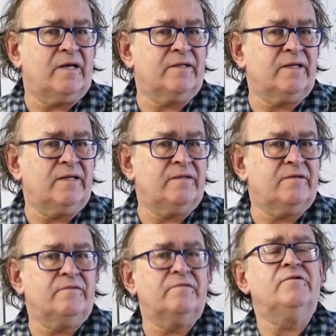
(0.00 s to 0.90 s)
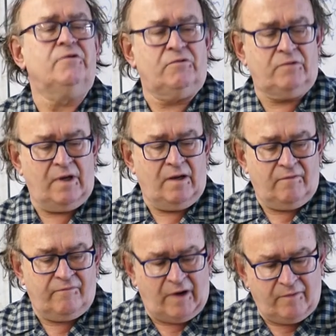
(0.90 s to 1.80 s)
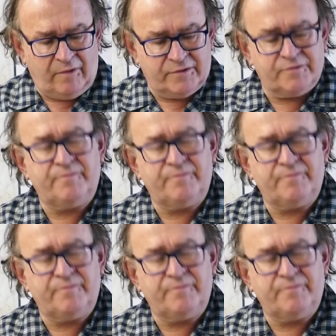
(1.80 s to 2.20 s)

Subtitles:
and then the new flowers